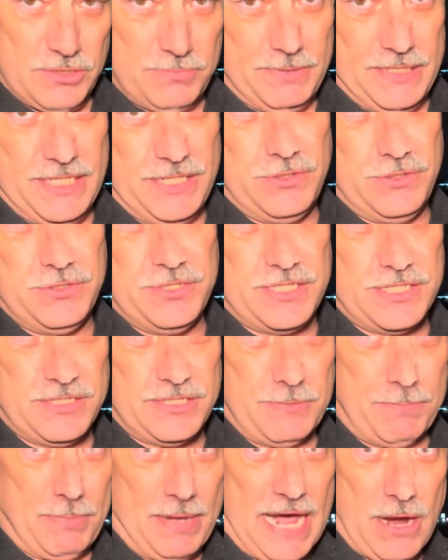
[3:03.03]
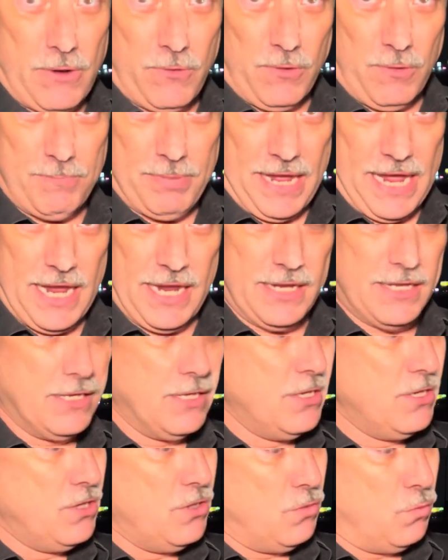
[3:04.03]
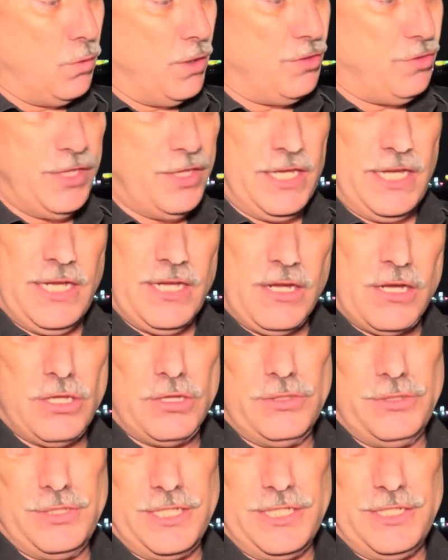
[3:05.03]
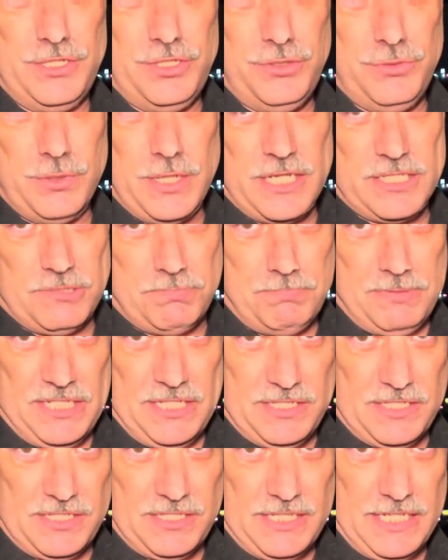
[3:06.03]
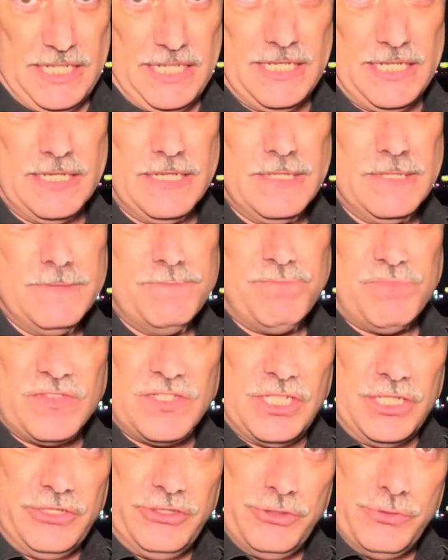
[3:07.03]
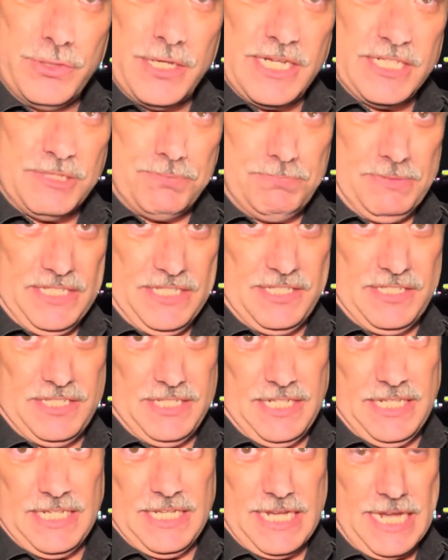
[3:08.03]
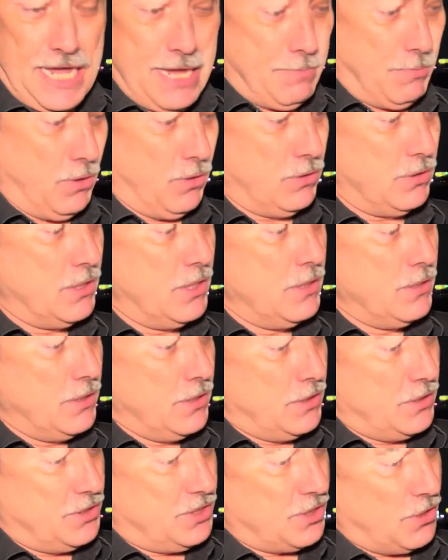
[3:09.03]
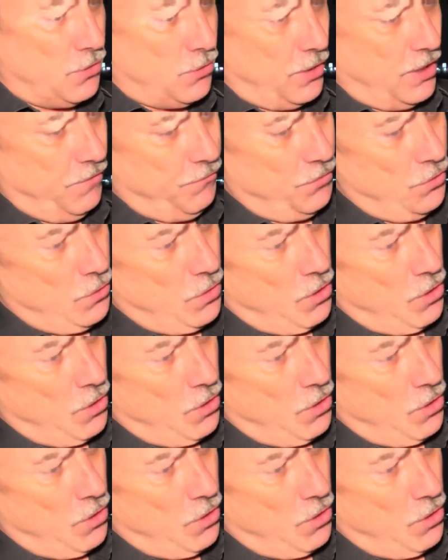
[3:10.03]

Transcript: be used as a power bank with the included USB-C to USB-C cable. So if you